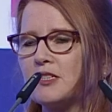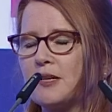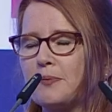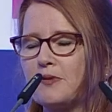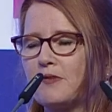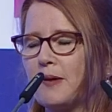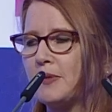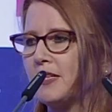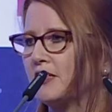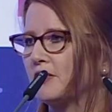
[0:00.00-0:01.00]
the
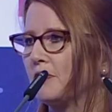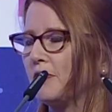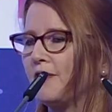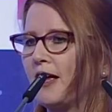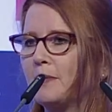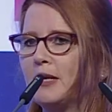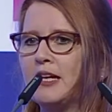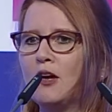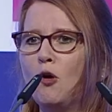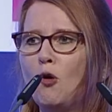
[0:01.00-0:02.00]
reputation of a family